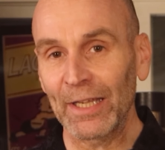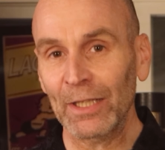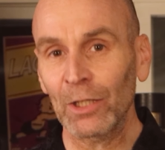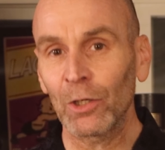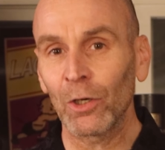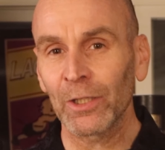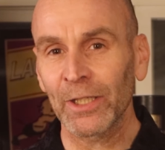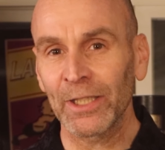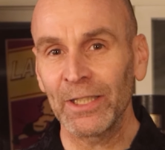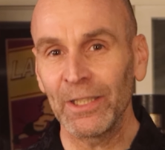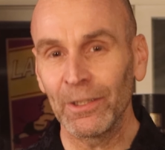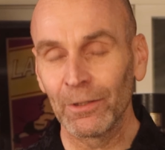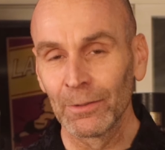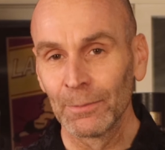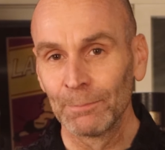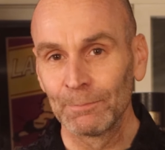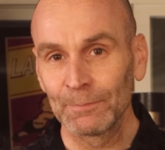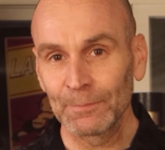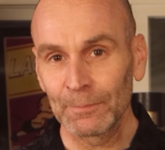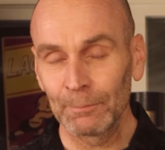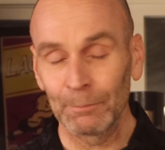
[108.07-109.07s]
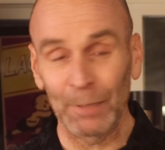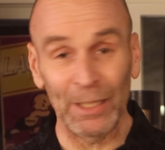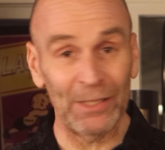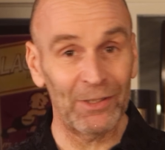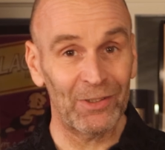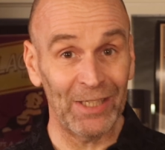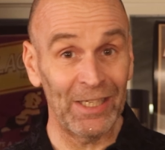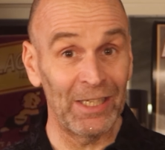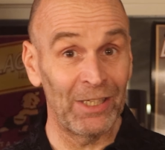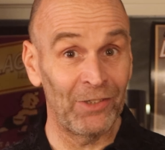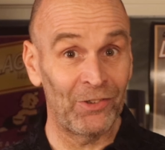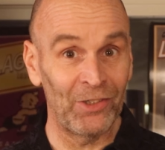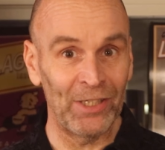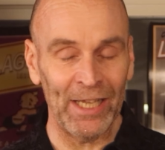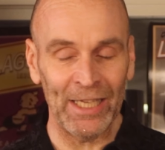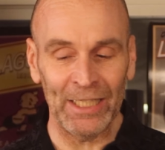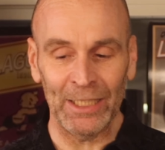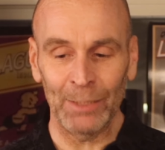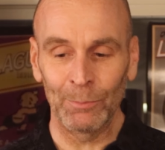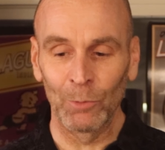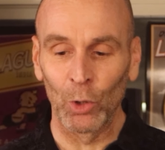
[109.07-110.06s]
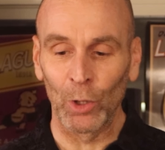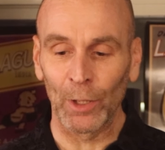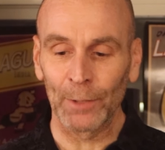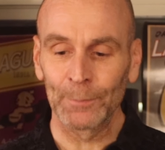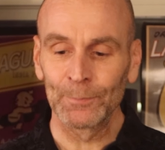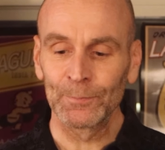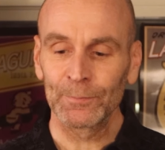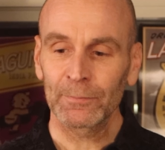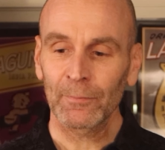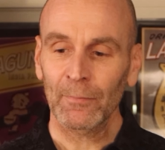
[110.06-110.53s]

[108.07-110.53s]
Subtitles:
cochineal, but it isn't anymore.